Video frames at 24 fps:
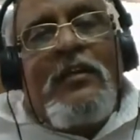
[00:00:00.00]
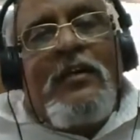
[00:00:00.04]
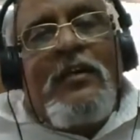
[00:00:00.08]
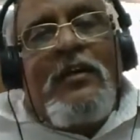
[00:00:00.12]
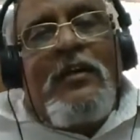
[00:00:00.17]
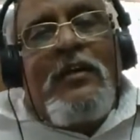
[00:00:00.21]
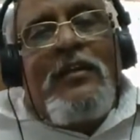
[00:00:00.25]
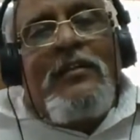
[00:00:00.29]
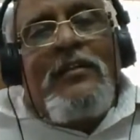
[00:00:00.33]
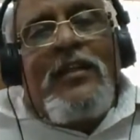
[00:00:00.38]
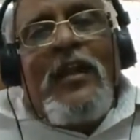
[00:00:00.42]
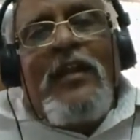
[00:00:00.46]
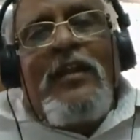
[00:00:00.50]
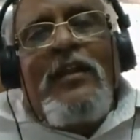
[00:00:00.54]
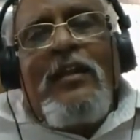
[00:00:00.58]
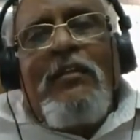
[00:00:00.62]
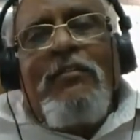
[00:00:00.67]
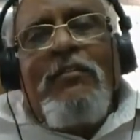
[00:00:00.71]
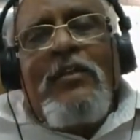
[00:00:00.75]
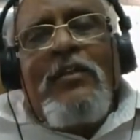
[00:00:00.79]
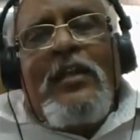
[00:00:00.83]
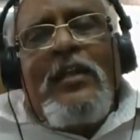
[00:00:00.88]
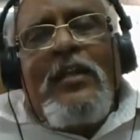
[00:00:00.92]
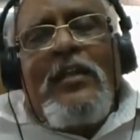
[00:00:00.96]
In that
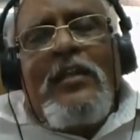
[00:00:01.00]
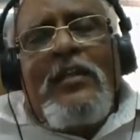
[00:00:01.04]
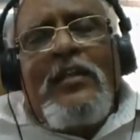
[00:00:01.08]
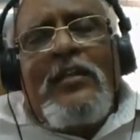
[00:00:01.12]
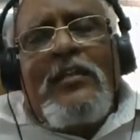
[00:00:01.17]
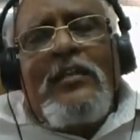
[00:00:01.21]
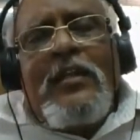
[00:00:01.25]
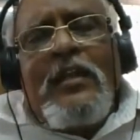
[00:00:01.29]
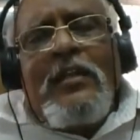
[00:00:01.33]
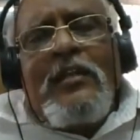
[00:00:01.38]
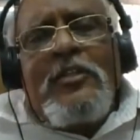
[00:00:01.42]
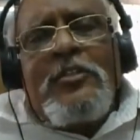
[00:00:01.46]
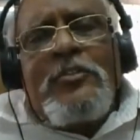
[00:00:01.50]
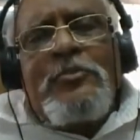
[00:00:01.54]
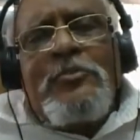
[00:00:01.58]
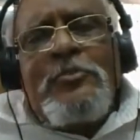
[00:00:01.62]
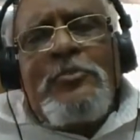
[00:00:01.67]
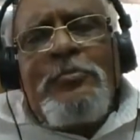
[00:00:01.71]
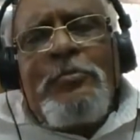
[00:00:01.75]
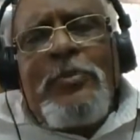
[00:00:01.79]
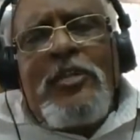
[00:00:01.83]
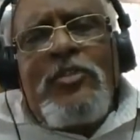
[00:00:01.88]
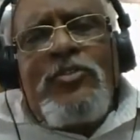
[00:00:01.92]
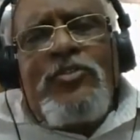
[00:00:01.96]
level, the
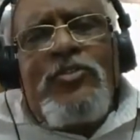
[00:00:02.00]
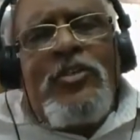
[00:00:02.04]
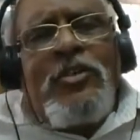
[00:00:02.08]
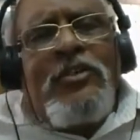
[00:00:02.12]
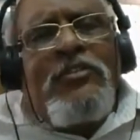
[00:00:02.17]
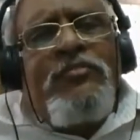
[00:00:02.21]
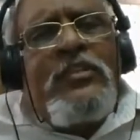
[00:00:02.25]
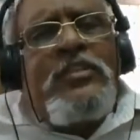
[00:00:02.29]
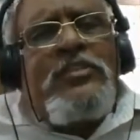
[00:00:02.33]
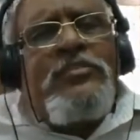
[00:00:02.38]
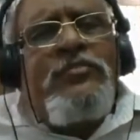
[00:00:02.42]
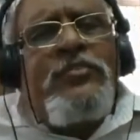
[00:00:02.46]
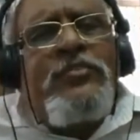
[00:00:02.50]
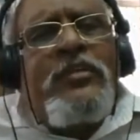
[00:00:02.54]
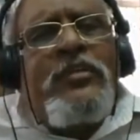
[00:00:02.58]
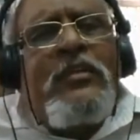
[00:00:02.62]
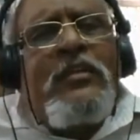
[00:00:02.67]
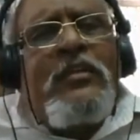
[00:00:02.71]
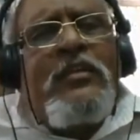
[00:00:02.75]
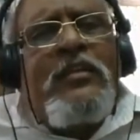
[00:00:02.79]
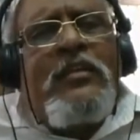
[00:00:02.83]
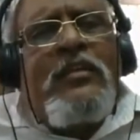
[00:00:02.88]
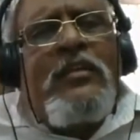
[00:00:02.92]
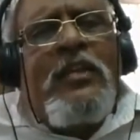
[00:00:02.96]
picture which
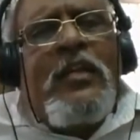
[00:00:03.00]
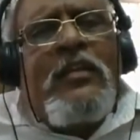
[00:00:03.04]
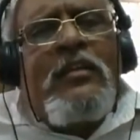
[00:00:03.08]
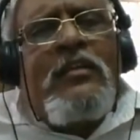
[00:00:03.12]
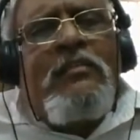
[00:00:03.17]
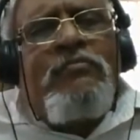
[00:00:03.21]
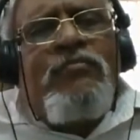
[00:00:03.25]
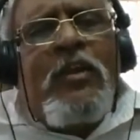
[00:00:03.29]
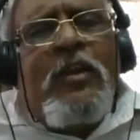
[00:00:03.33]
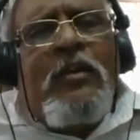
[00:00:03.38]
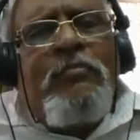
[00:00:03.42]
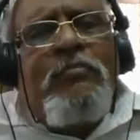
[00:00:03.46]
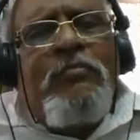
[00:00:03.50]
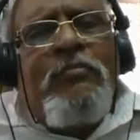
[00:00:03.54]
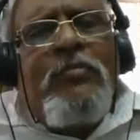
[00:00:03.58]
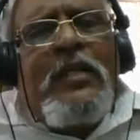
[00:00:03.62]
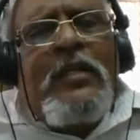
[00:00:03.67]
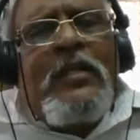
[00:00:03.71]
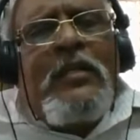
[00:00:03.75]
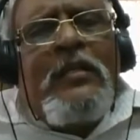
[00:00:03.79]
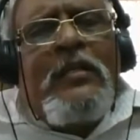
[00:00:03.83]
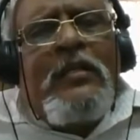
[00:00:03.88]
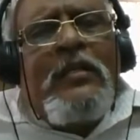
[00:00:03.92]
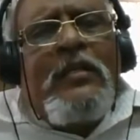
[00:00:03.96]
we get from
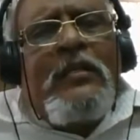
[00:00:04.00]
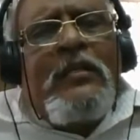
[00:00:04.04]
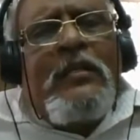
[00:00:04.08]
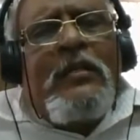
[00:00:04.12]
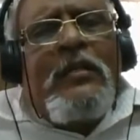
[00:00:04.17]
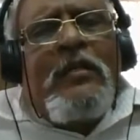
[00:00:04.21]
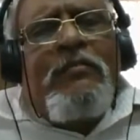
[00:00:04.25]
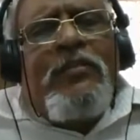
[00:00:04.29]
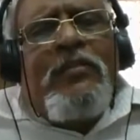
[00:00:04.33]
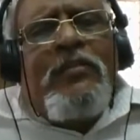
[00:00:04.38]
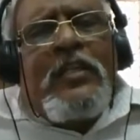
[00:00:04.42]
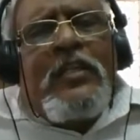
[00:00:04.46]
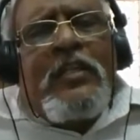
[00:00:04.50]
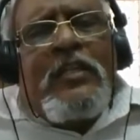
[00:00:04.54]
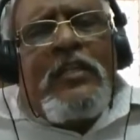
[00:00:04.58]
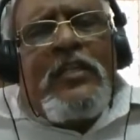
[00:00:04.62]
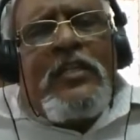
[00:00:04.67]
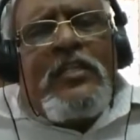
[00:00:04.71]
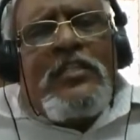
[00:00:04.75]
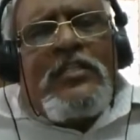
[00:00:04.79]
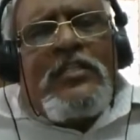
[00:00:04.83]
whether these